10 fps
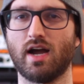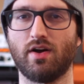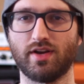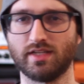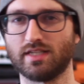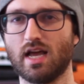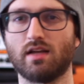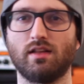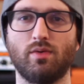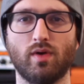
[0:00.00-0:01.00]
out
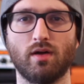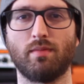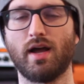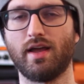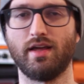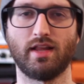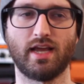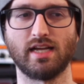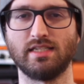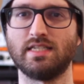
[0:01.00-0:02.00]
exactly where my
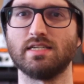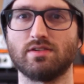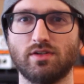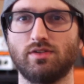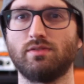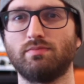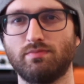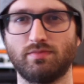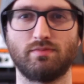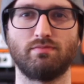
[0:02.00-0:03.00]
like ideal
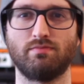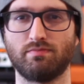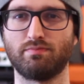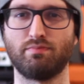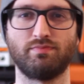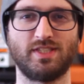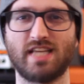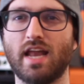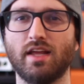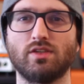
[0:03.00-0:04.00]

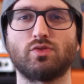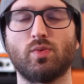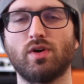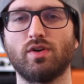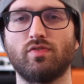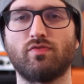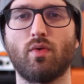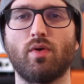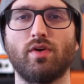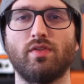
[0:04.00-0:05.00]
settings were
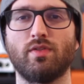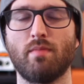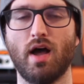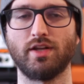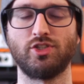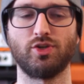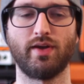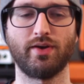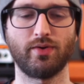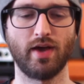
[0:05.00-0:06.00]
for the modded
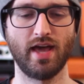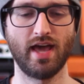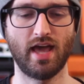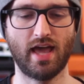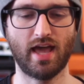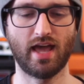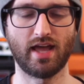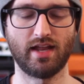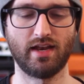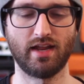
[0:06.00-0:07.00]
Joyo,
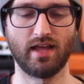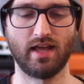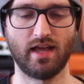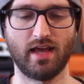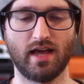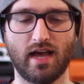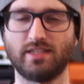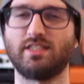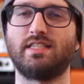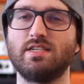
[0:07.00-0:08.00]
and I
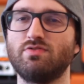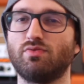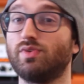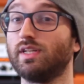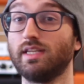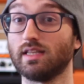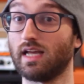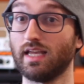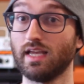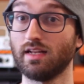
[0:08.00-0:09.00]
just didn't really
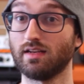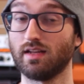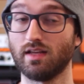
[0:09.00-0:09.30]
like it.